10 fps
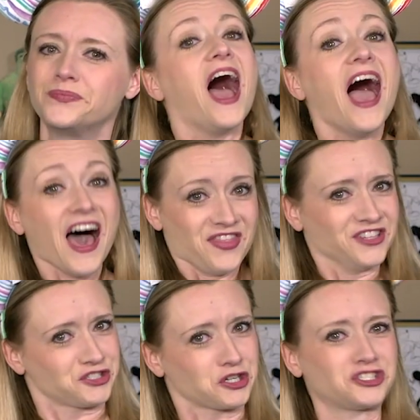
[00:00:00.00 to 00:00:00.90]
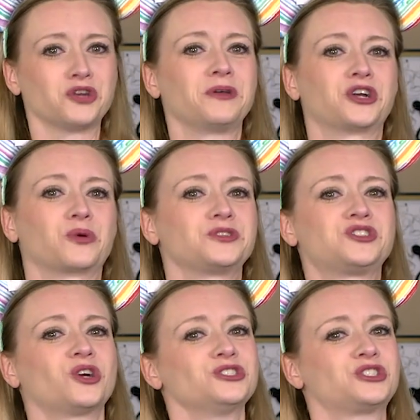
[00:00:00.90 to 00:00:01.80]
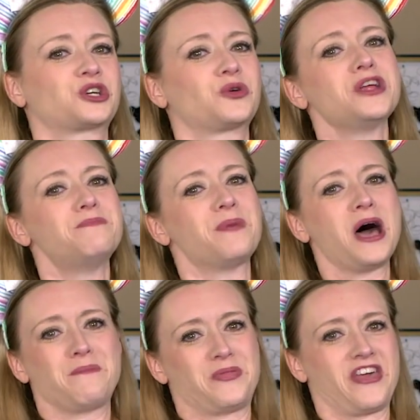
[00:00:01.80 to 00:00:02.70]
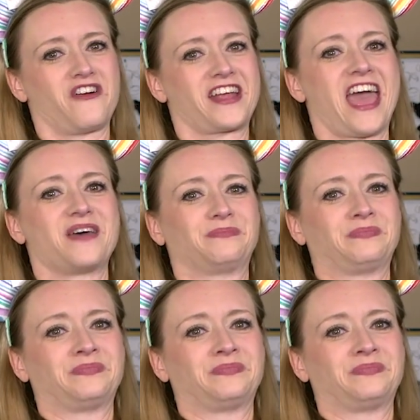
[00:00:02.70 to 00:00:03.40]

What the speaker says: And the stressometer was starting to creep up there again.